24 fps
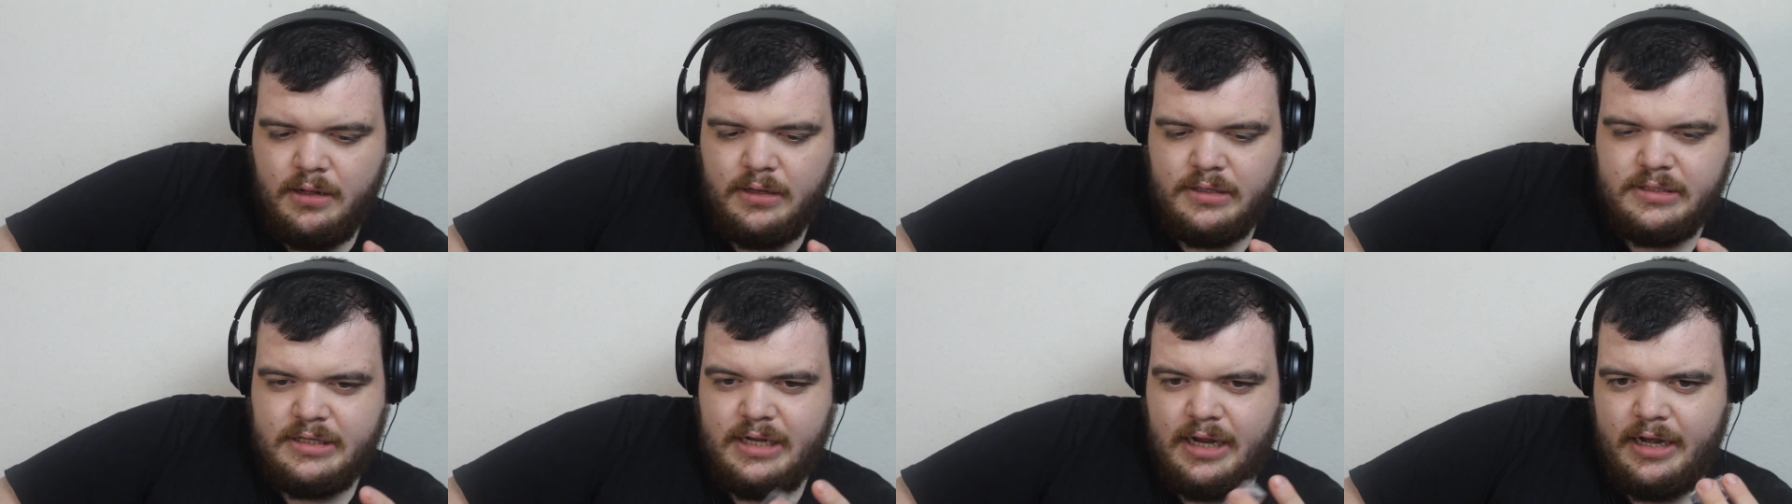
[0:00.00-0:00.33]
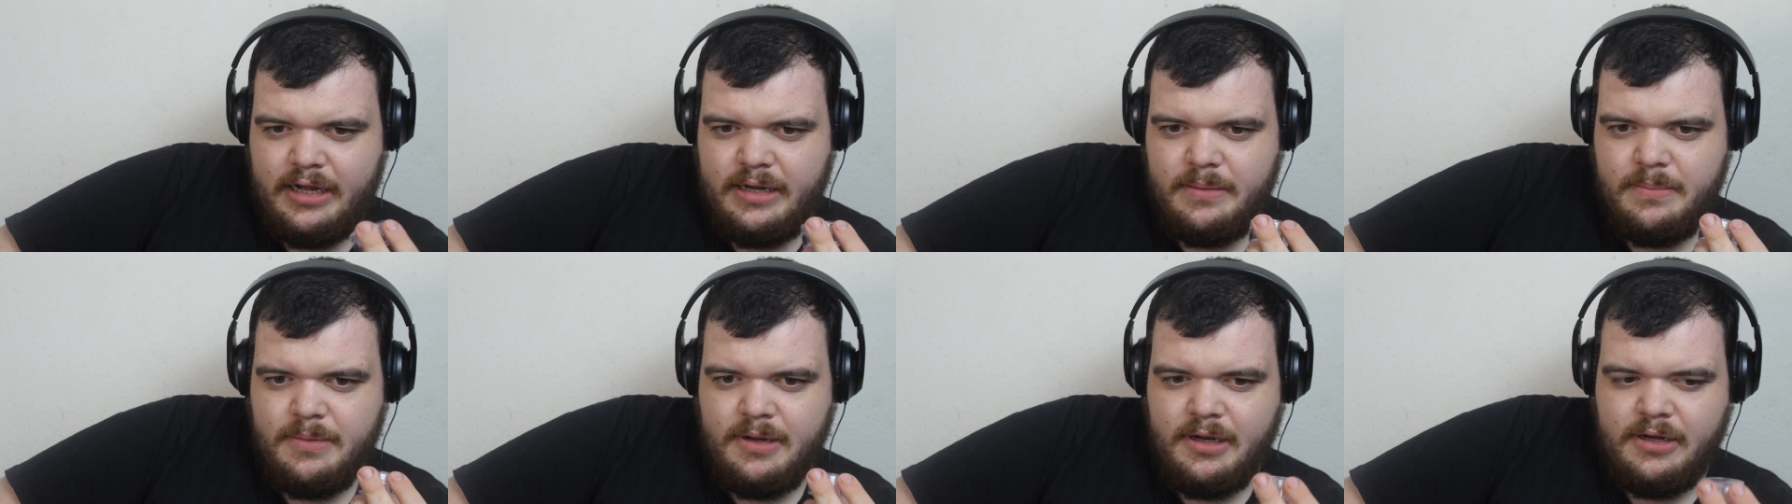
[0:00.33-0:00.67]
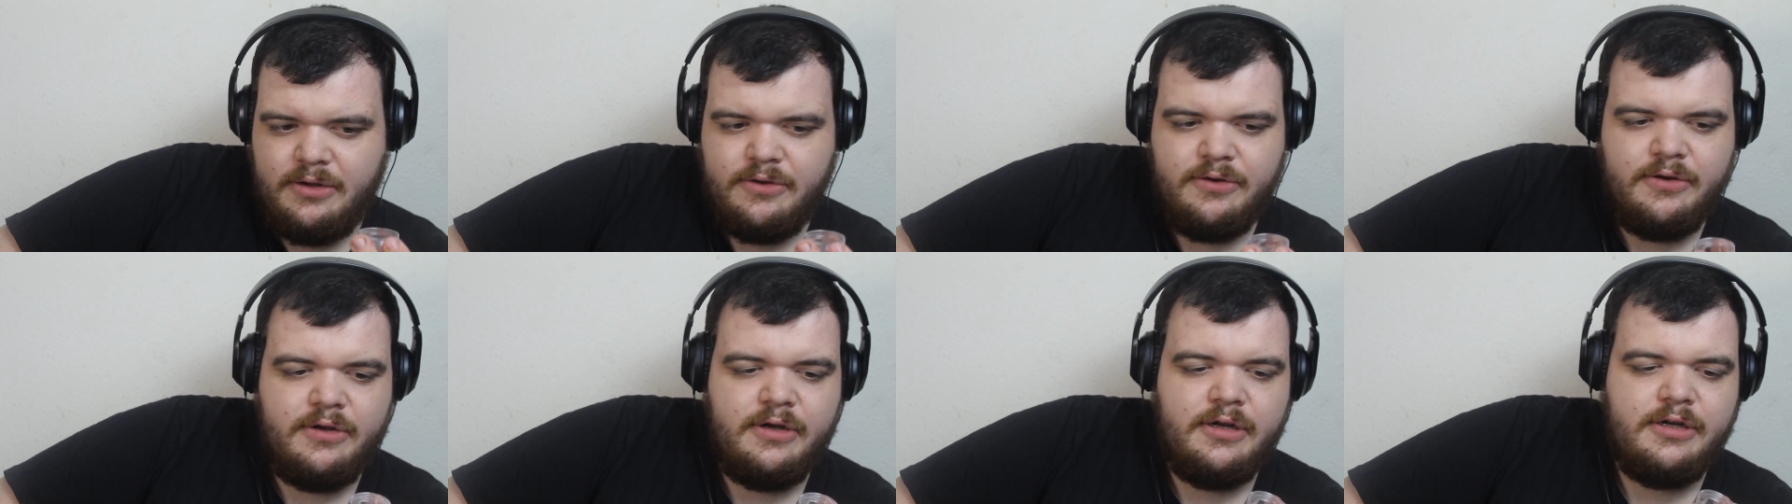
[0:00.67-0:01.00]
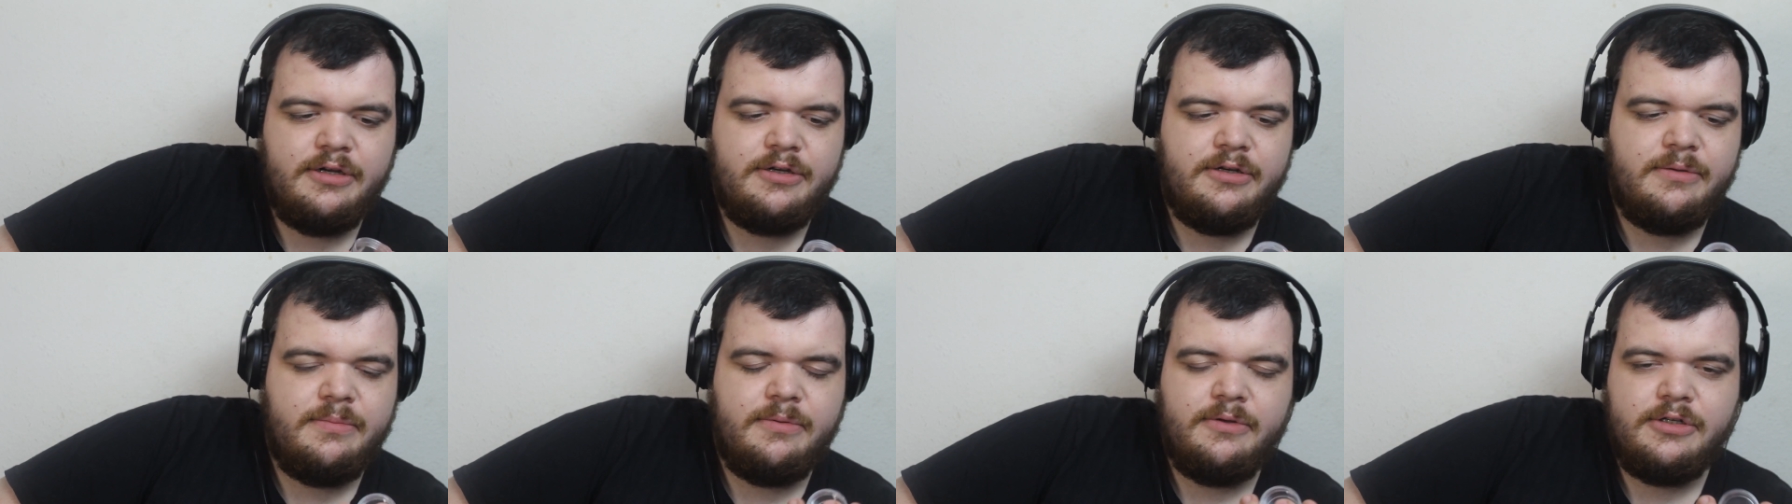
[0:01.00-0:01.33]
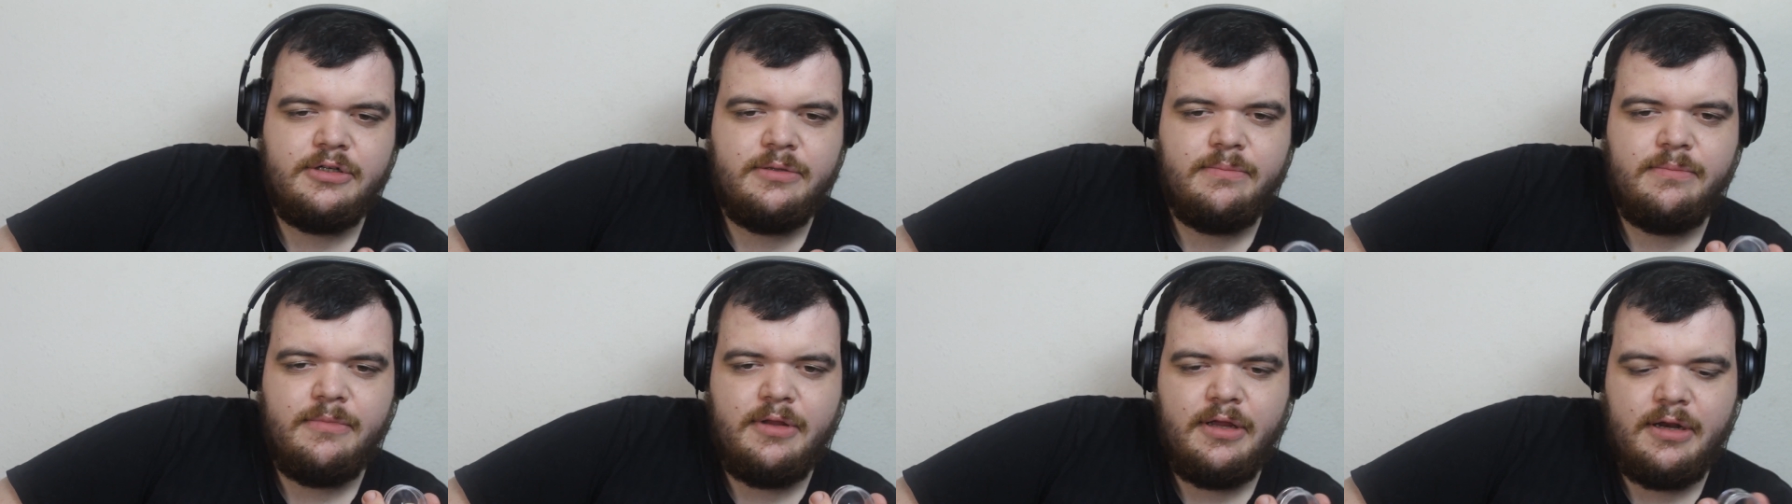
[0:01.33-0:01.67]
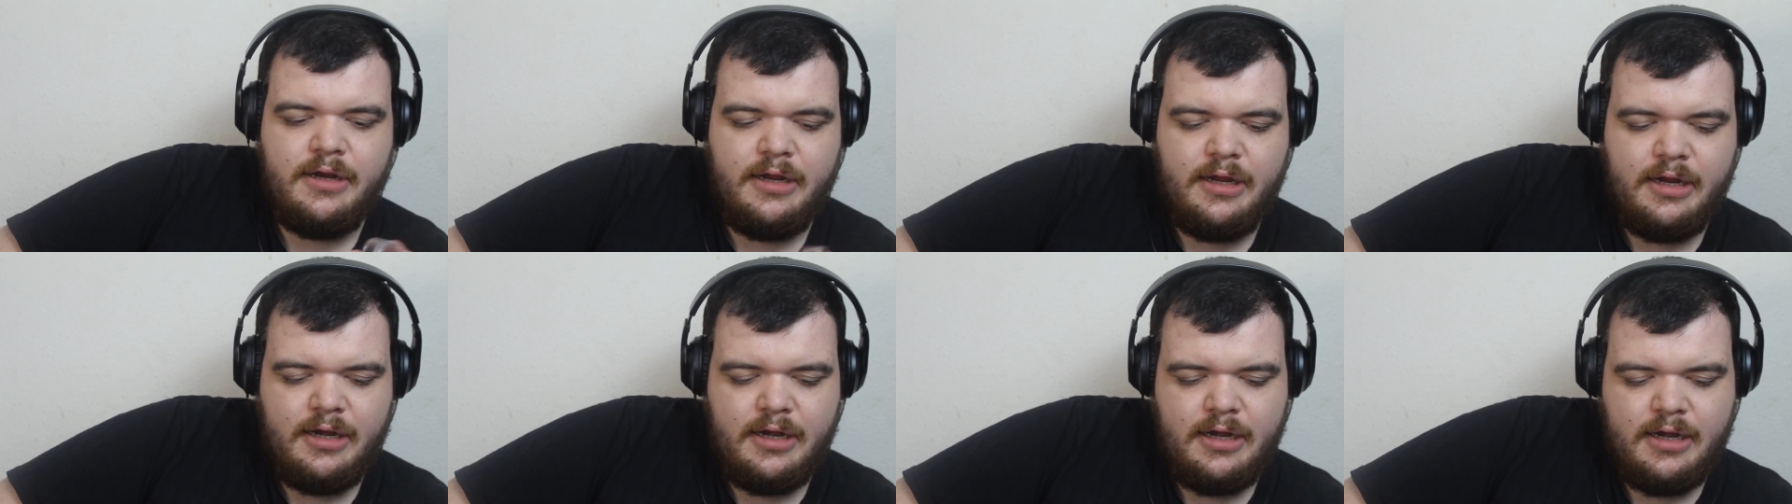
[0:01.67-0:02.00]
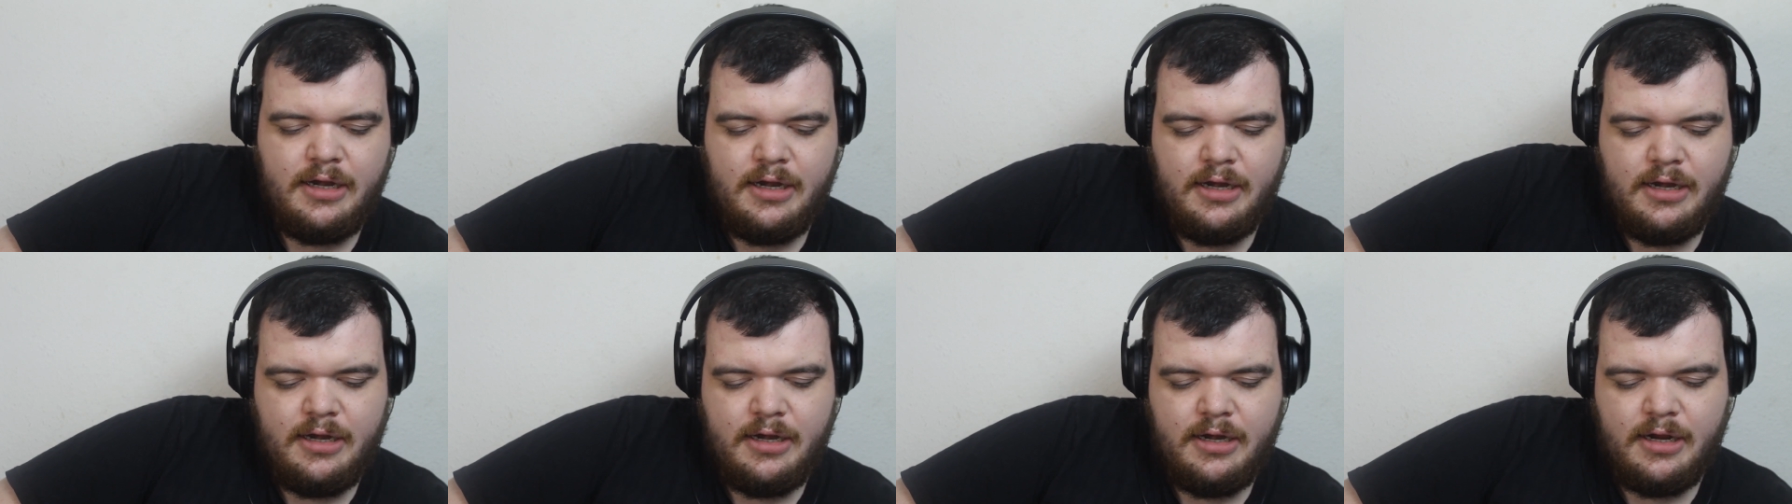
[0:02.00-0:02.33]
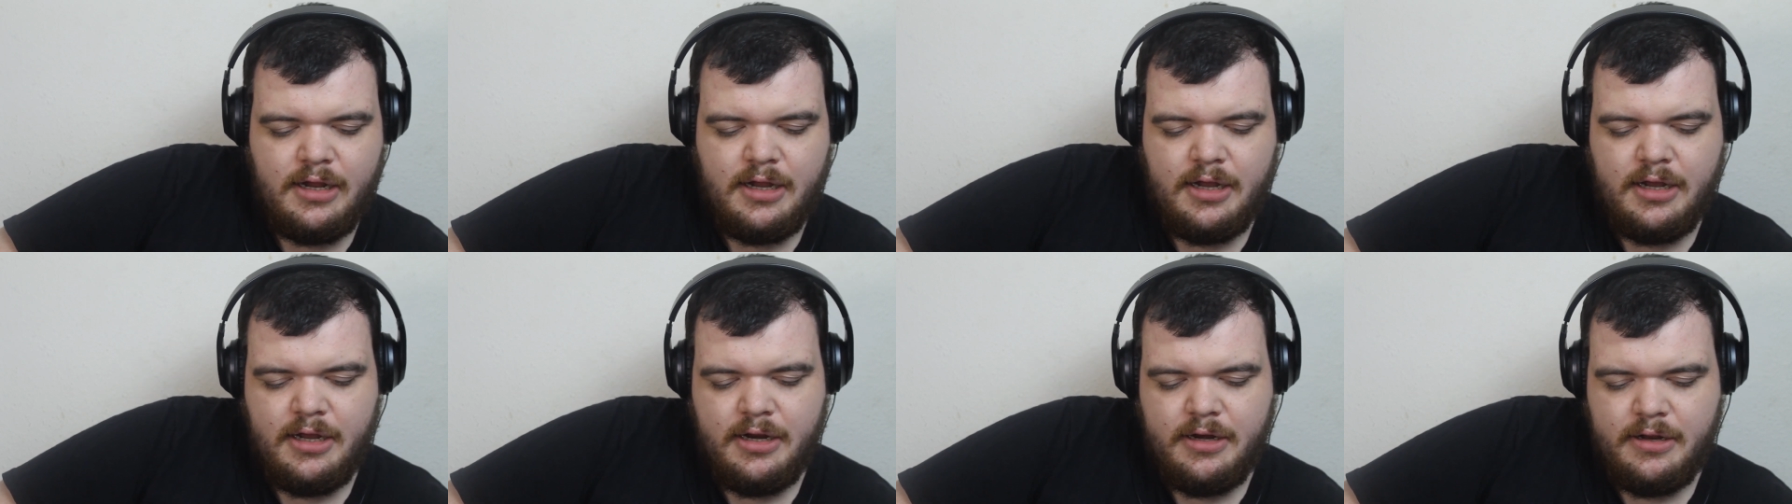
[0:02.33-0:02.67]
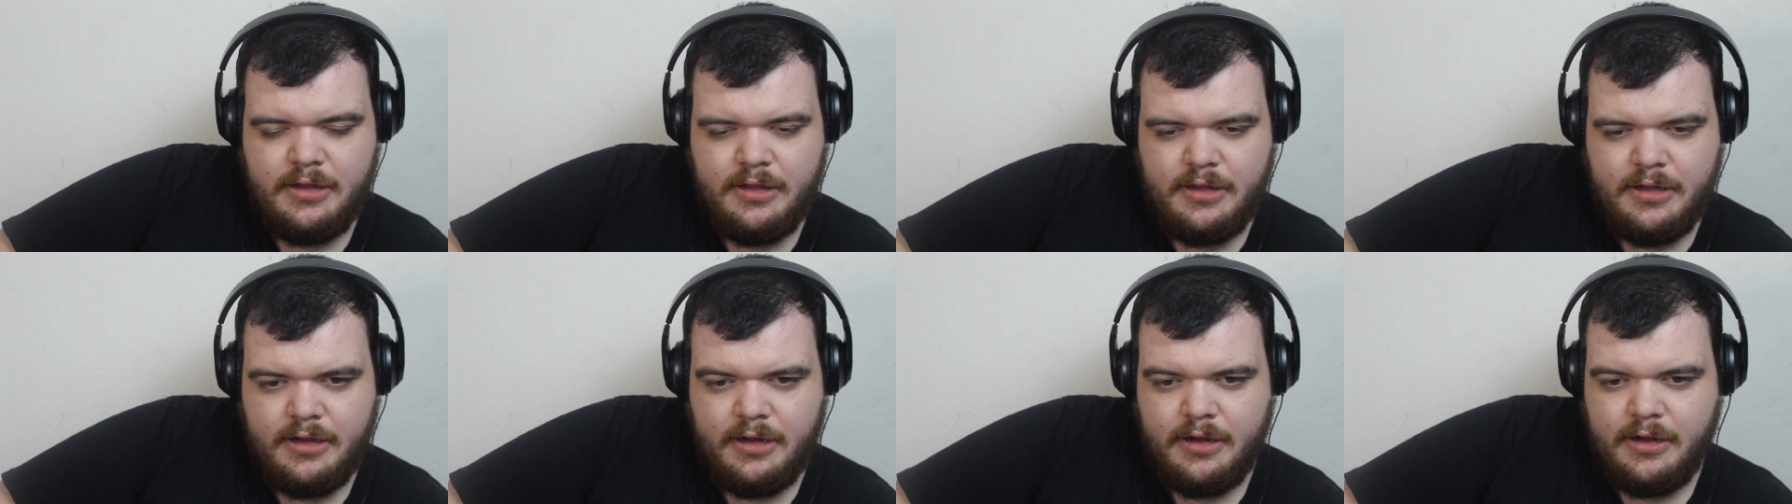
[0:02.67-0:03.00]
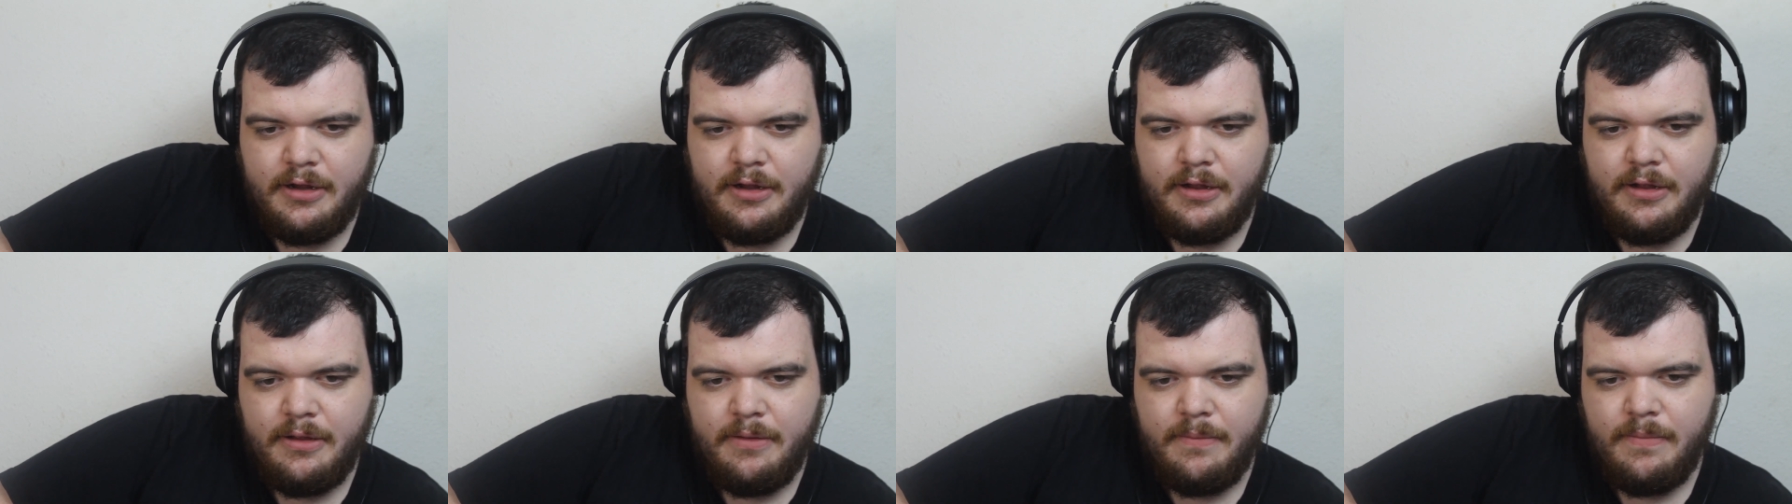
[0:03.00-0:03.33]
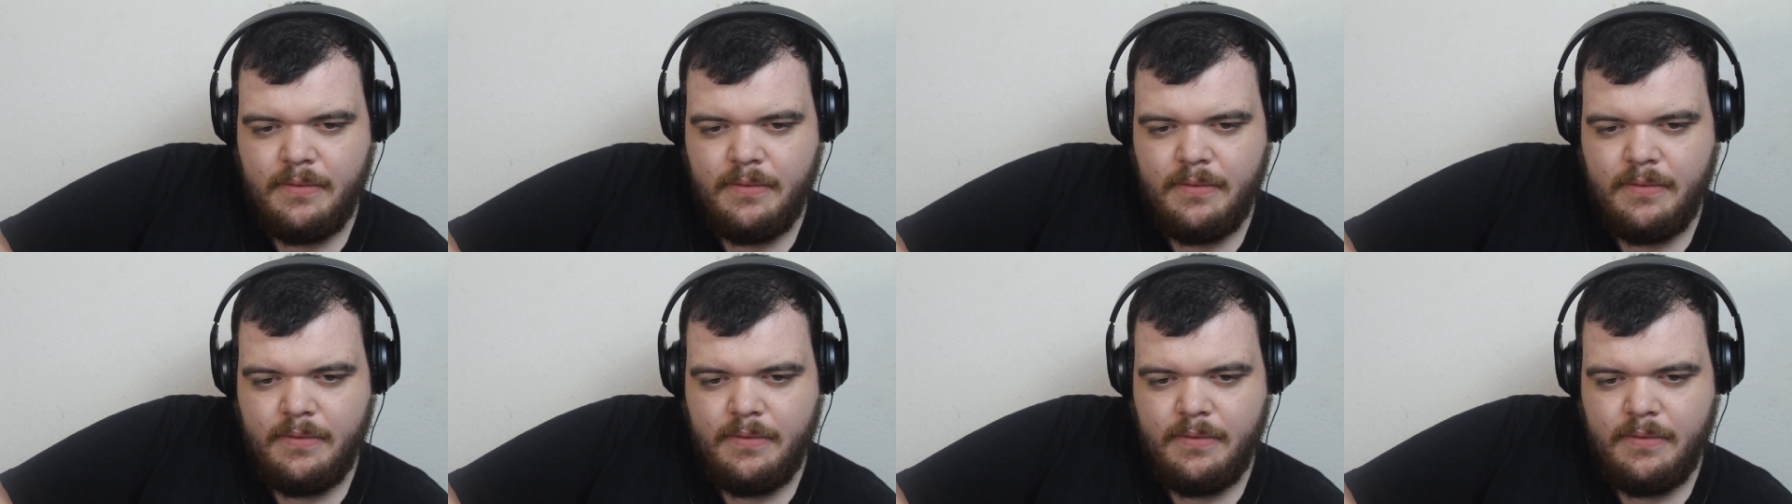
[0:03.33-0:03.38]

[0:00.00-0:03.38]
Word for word: tiny petri dish to put something in kind of thing.